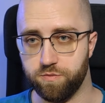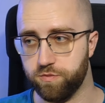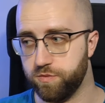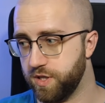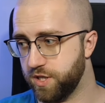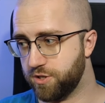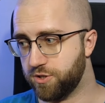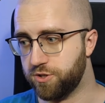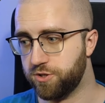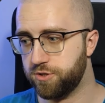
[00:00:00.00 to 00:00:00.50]

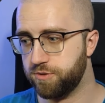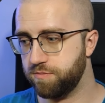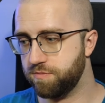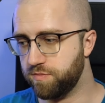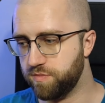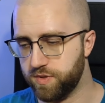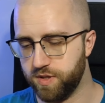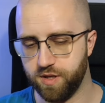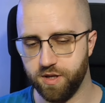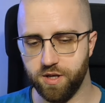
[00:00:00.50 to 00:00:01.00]
which
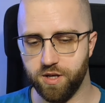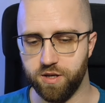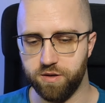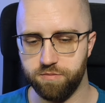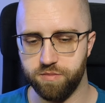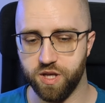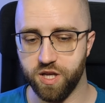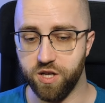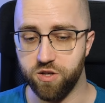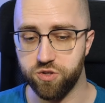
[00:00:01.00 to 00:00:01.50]

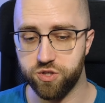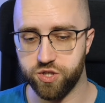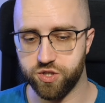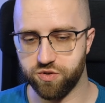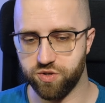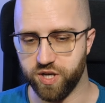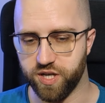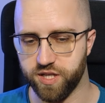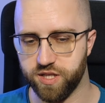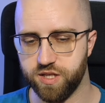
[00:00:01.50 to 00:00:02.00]

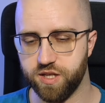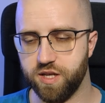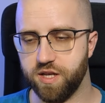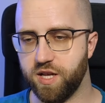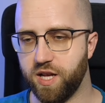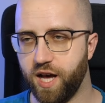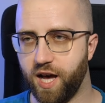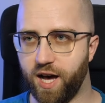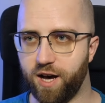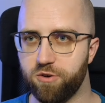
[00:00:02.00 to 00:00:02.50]
illustrate
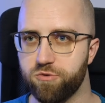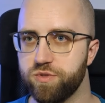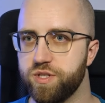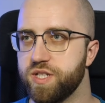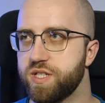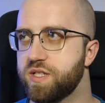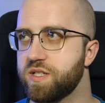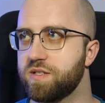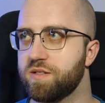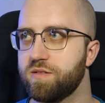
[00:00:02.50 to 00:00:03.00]
how
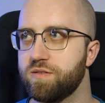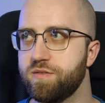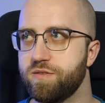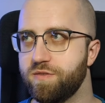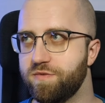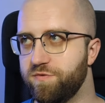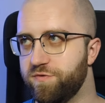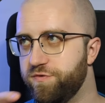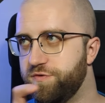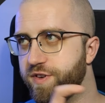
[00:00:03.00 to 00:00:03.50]
the
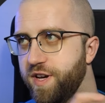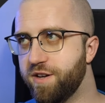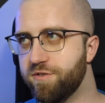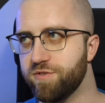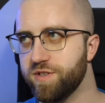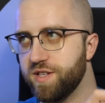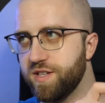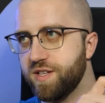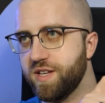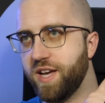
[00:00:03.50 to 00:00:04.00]

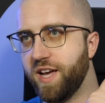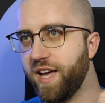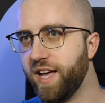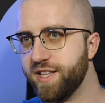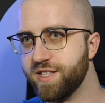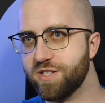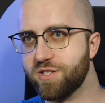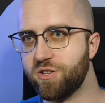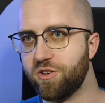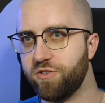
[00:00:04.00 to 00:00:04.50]
very
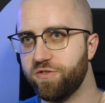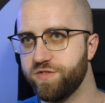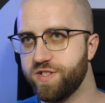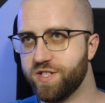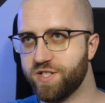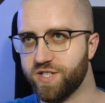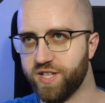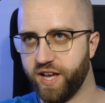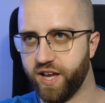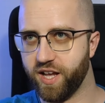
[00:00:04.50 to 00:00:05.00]
end of the
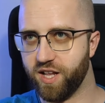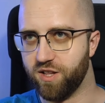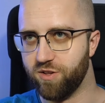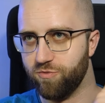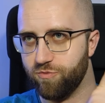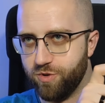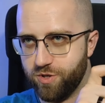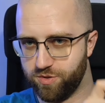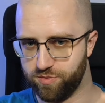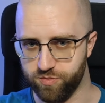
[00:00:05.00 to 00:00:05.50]
tail
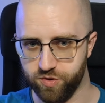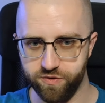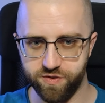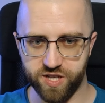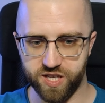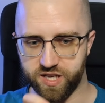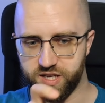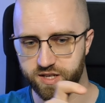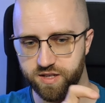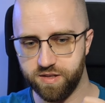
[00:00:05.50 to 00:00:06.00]
was
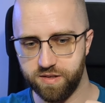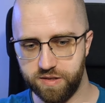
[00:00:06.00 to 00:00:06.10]
moving.